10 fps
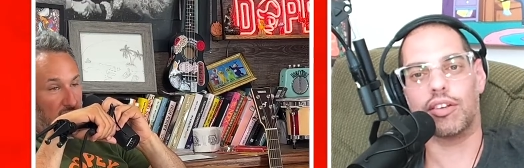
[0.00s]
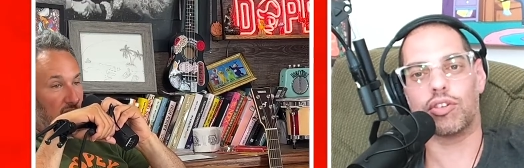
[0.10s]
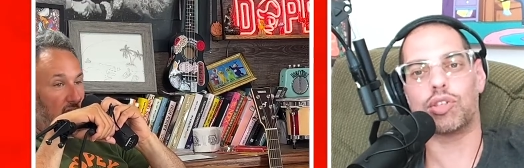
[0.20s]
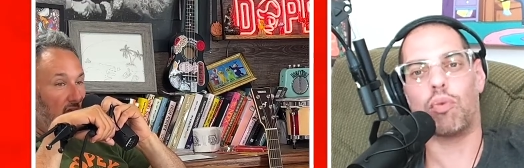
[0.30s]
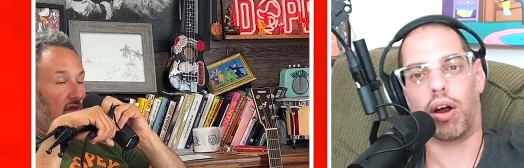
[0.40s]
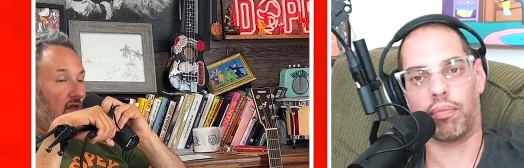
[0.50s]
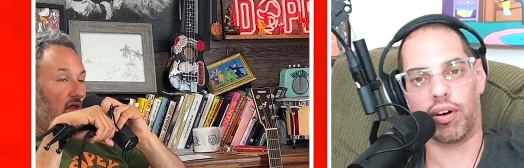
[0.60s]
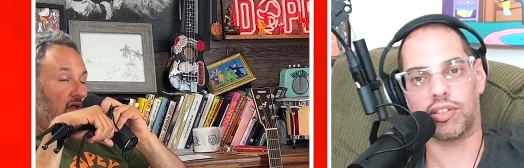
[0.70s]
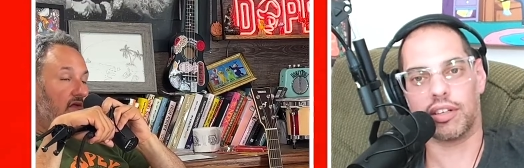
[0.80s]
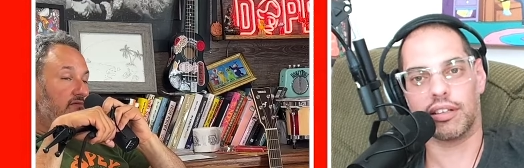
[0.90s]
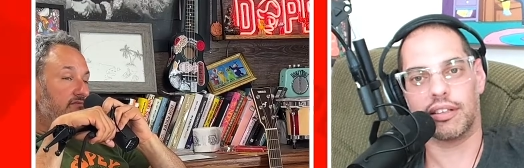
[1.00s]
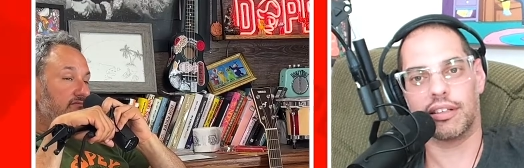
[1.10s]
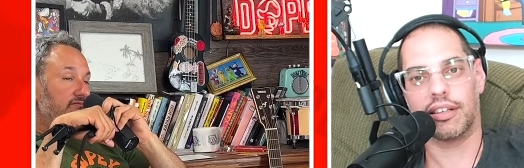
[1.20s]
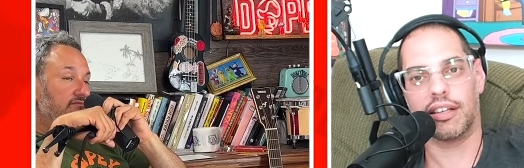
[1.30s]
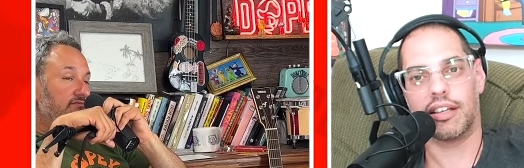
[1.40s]
Speaker 1: You're a smart person,
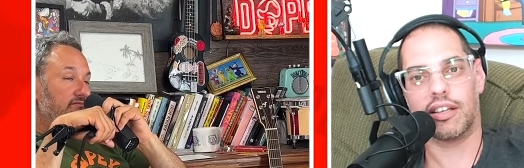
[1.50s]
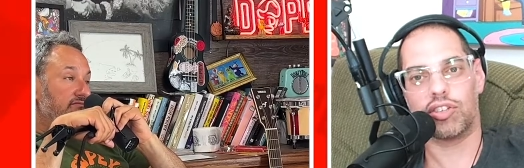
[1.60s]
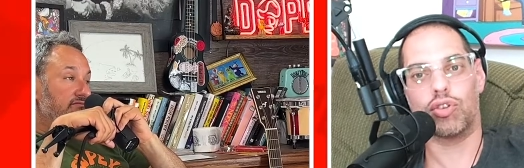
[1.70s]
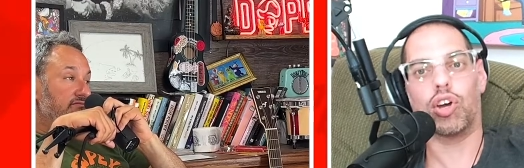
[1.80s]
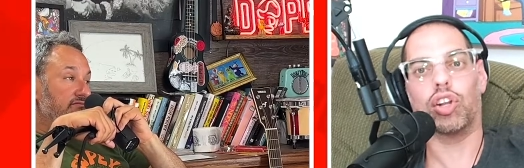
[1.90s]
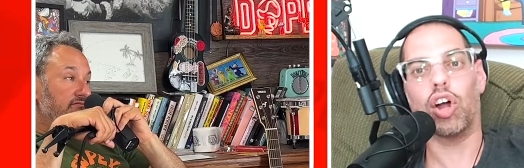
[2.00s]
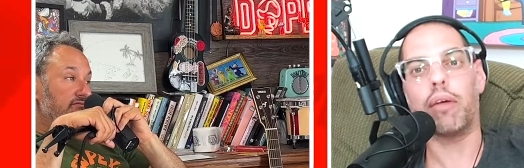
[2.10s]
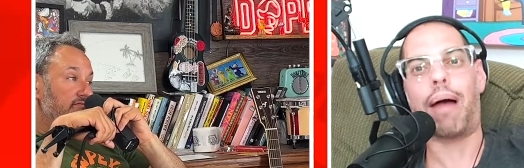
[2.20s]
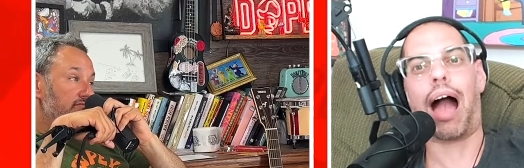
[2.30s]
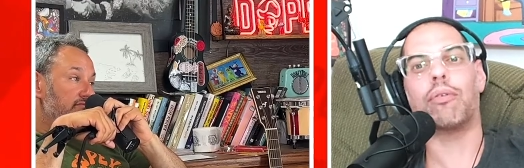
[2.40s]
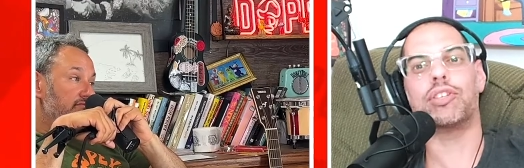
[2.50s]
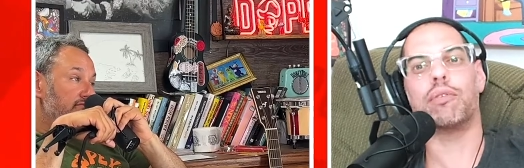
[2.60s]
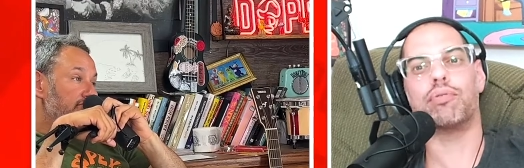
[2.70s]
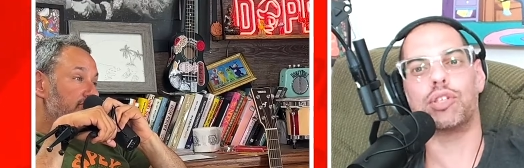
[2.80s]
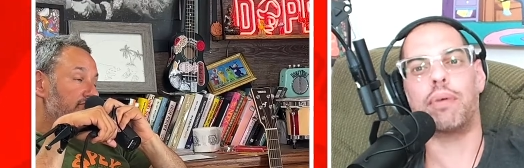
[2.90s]
so you could look back with
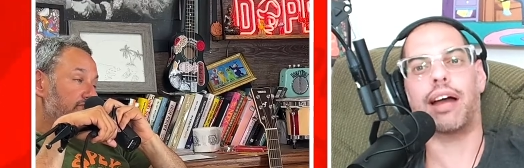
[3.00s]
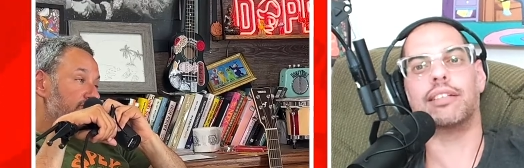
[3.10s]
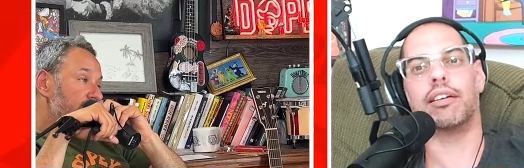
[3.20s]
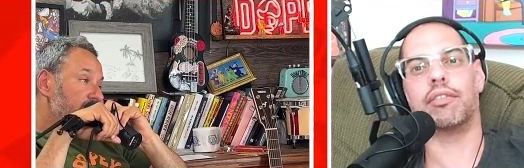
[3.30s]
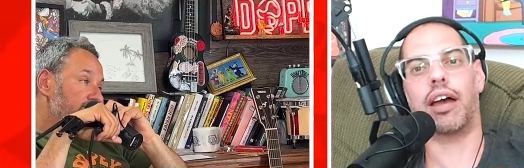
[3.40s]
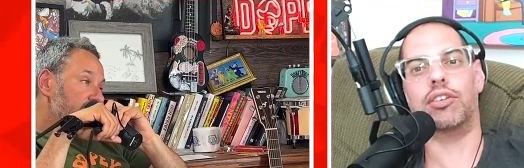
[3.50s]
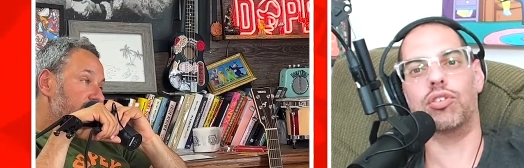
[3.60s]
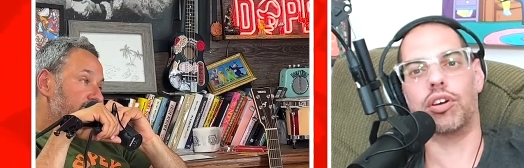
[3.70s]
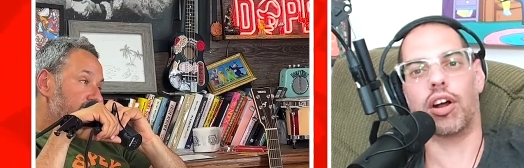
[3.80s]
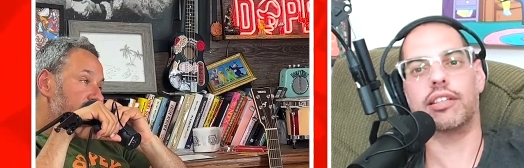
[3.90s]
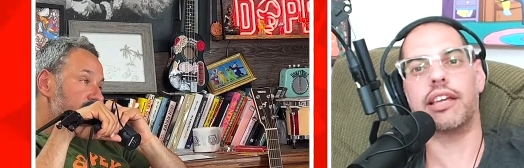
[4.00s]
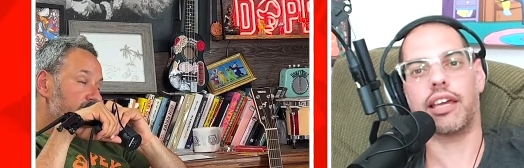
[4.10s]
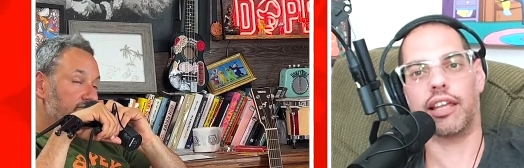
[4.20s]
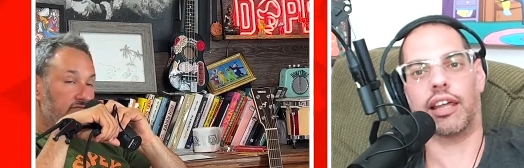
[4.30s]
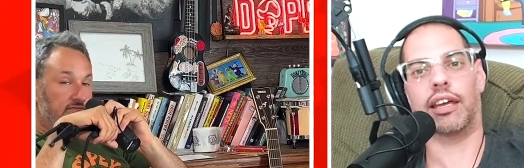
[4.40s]
some perspective and you could
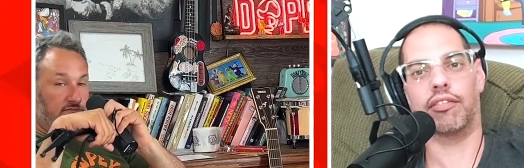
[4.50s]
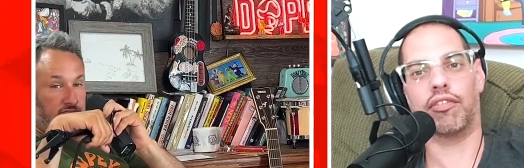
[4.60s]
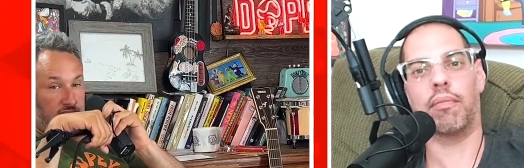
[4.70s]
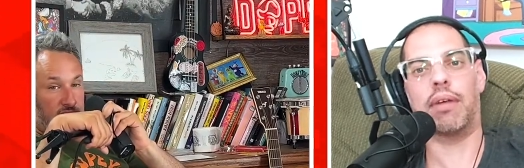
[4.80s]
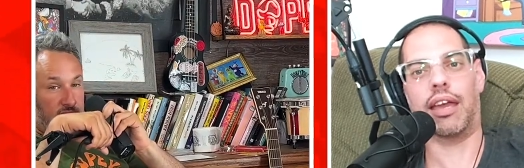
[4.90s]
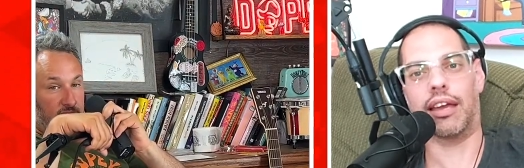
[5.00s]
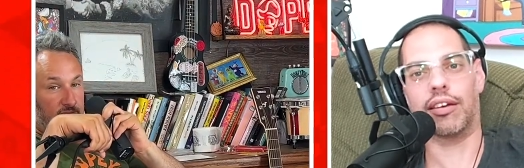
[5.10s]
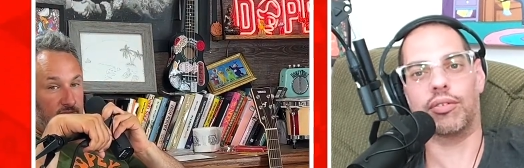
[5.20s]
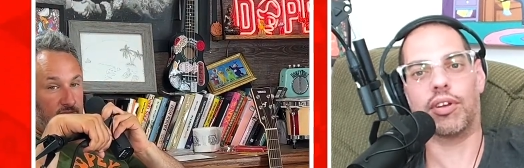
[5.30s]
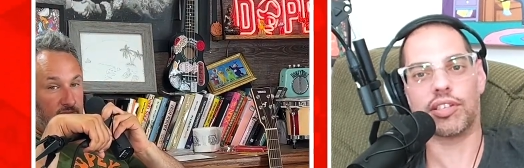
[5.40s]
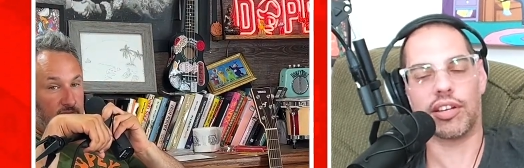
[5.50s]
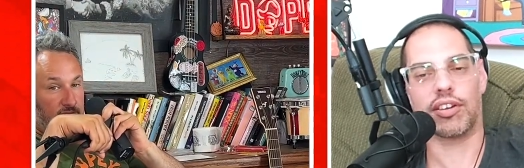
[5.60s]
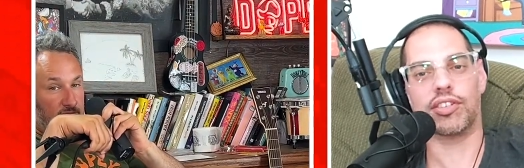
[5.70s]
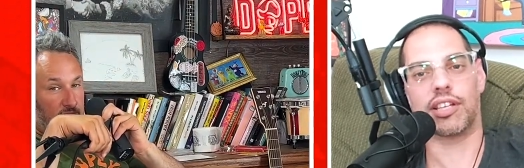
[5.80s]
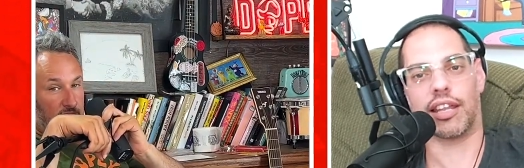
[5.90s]
articulate for me, who doesn't
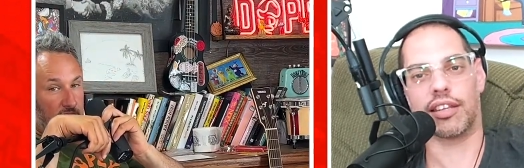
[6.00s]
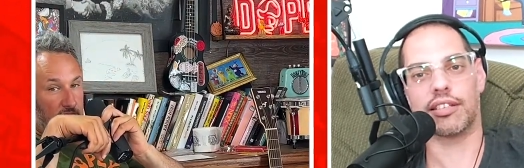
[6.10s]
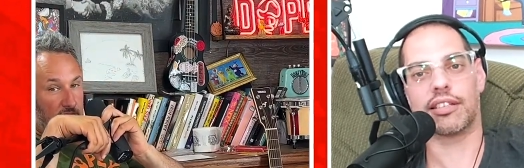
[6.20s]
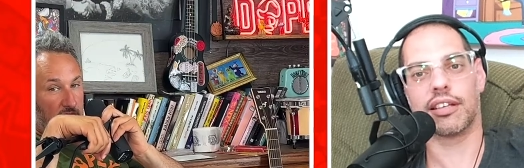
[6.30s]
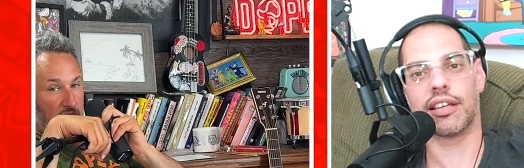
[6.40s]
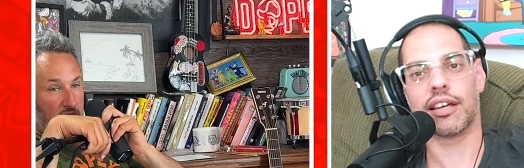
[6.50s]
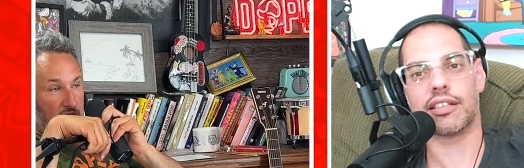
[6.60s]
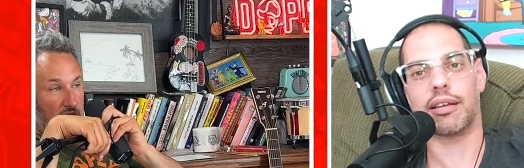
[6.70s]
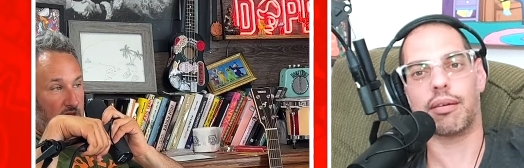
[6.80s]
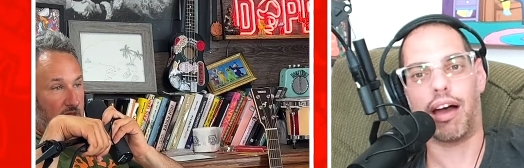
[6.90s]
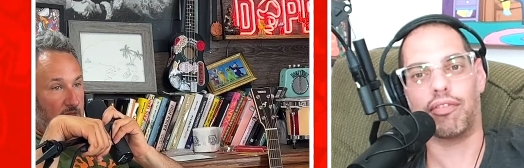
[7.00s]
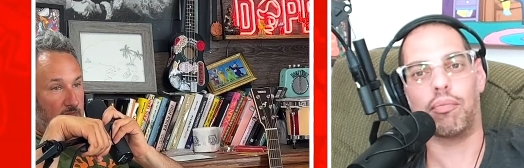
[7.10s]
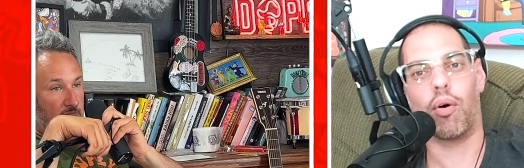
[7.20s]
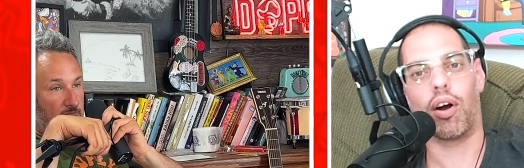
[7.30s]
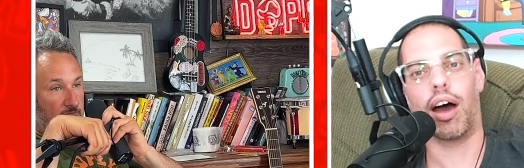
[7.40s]
understand this because I'm half
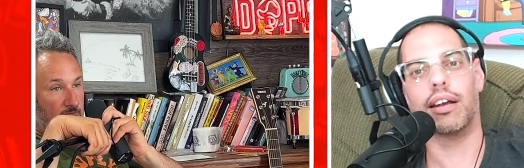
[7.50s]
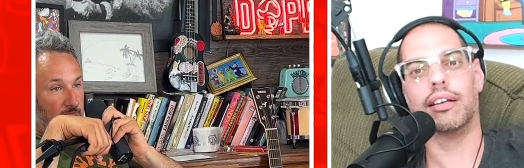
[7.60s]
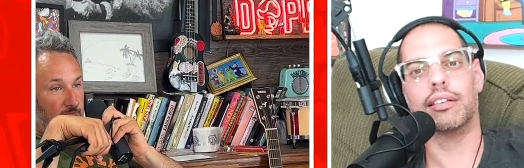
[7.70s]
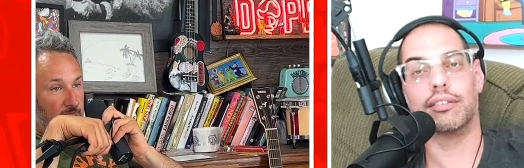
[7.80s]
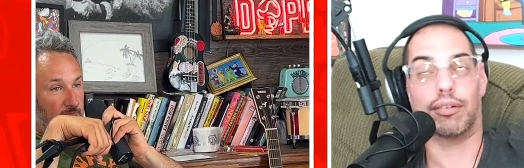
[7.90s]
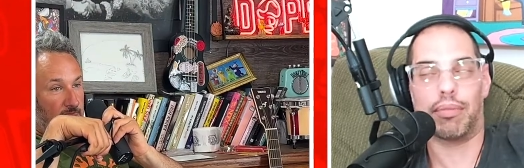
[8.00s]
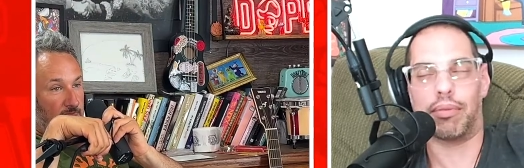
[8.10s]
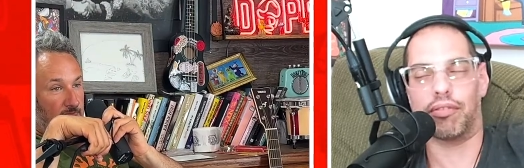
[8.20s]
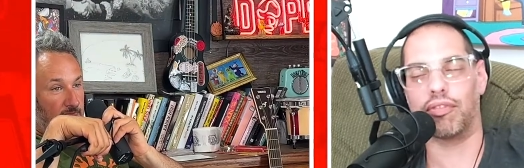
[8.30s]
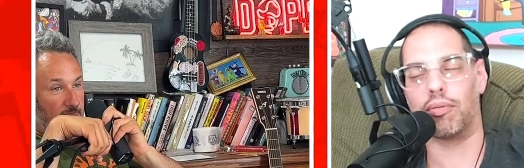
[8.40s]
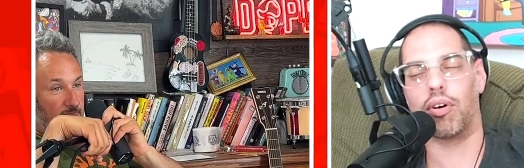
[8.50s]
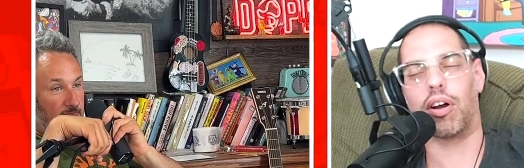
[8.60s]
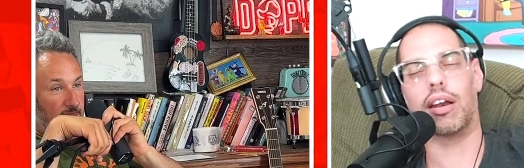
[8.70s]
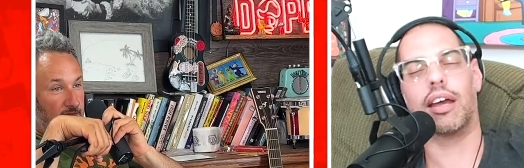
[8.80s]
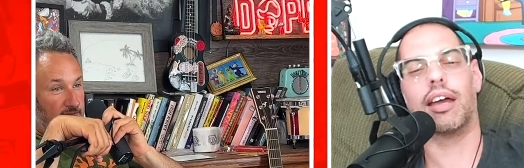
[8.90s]
a moron or maybe a full
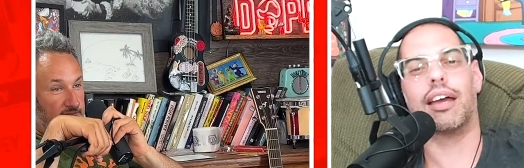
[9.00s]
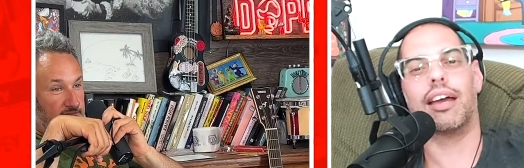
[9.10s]
moron.